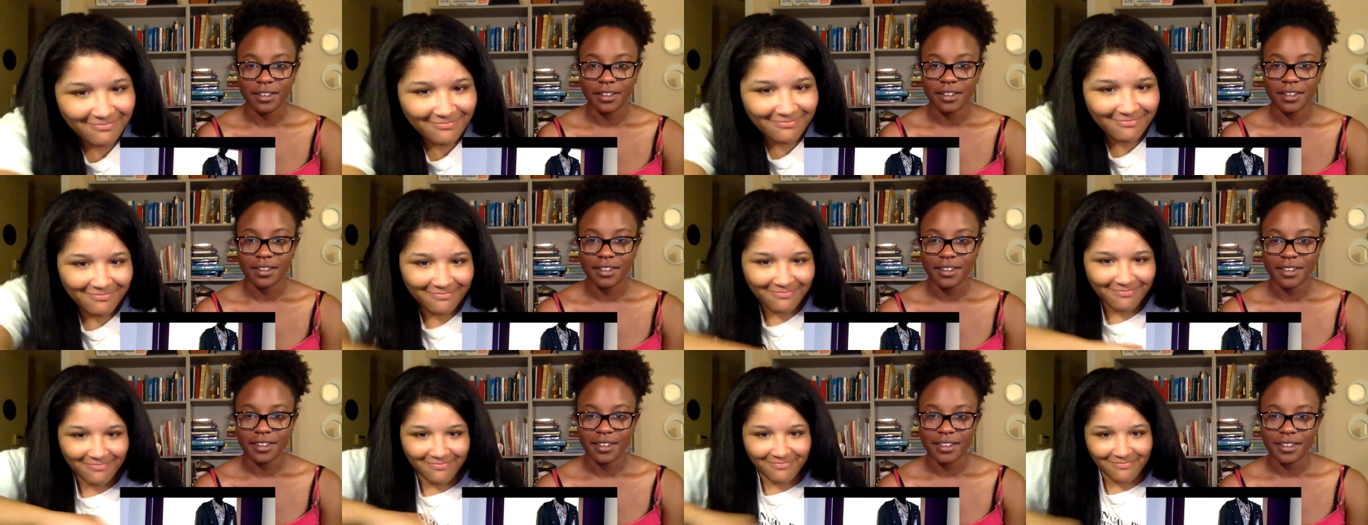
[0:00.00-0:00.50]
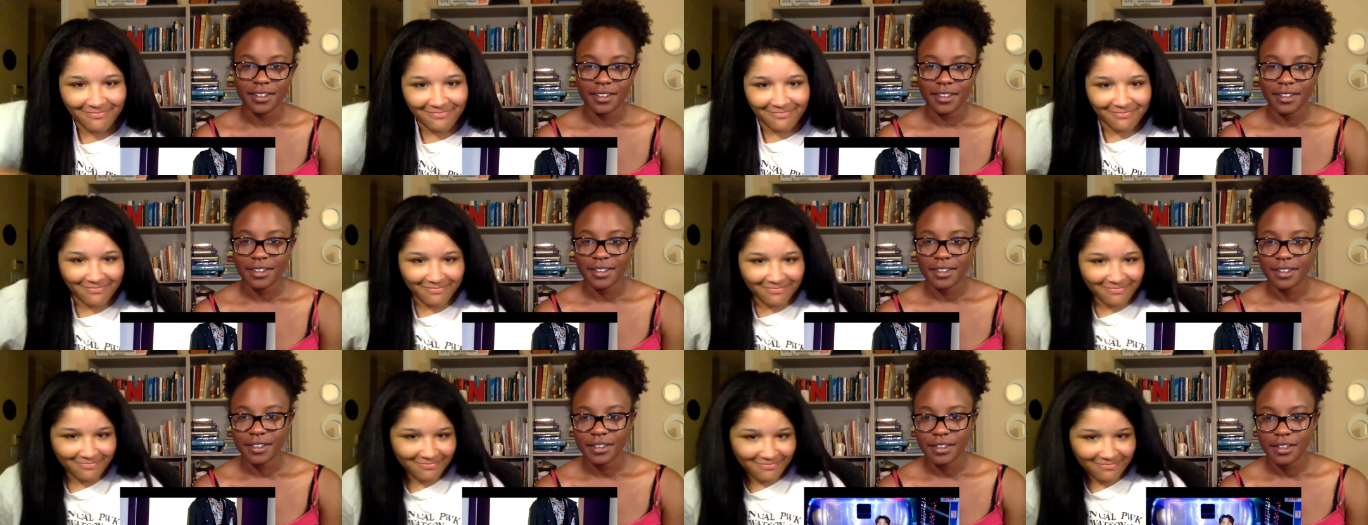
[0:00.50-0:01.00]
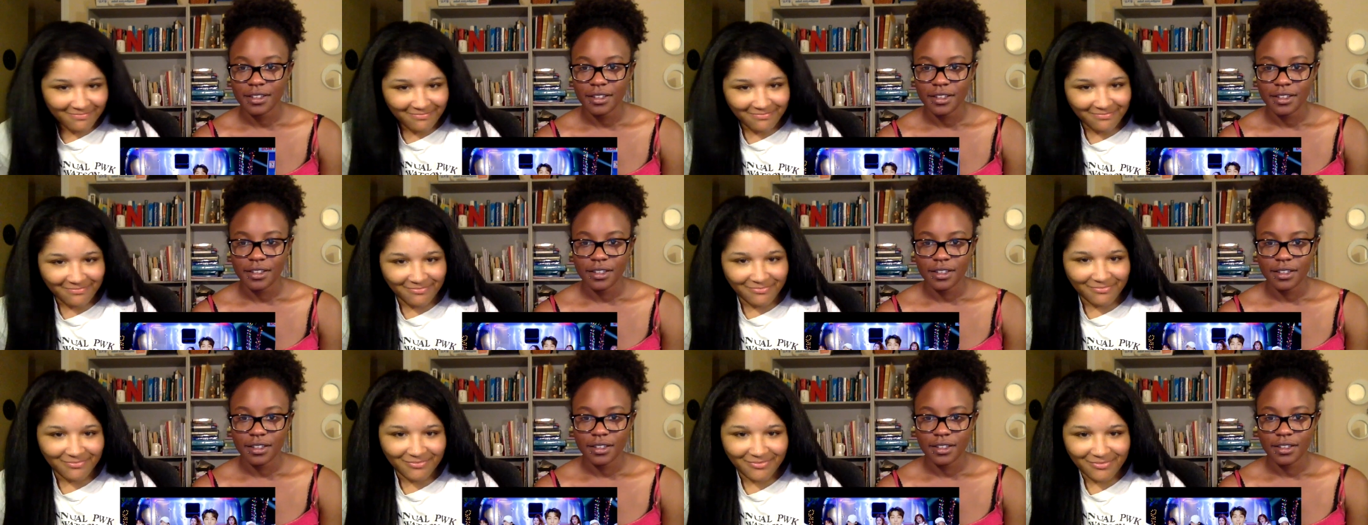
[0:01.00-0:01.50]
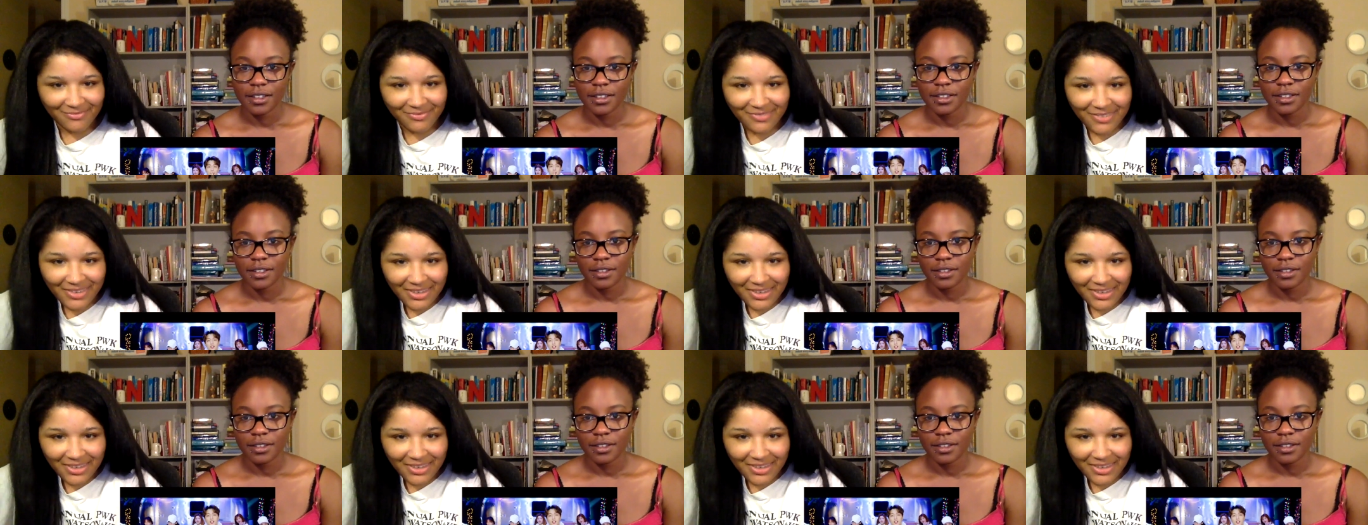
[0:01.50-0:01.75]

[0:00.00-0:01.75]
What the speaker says: Nobody speaks.